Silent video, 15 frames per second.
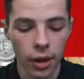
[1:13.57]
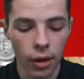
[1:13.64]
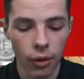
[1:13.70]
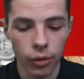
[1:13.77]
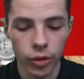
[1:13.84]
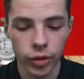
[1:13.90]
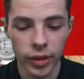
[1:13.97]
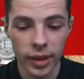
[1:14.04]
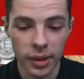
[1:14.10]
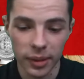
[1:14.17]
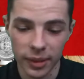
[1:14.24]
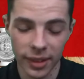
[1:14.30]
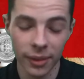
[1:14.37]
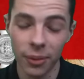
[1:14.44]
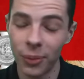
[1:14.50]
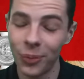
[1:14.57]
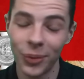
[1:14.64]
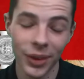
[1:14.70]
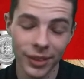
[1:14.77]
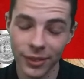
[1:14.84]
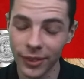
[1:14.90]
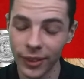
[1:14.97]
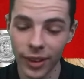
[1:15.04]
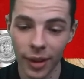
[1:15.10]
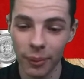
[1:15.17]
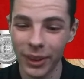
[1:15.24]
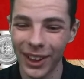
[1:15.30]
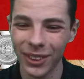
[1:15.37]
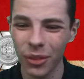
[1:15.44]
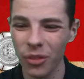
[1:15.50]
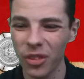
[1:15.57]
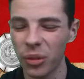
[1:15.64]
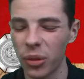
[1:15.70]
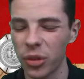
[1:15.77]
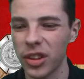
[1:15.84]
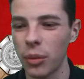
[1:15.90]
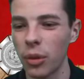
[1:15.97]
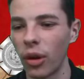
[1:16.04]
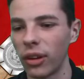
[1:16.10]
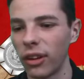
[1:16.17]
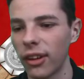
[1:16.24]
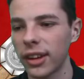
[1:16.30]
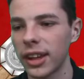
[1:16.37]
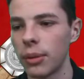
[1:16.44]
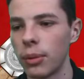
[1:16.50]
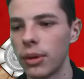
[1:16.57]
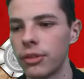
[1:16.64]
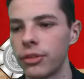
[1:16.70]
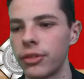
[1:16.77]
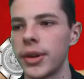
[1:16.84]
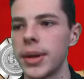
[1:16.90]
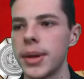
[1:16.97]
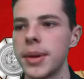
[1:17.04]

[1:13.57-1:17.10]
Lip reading: obviously, I don't really want to say we got lucky with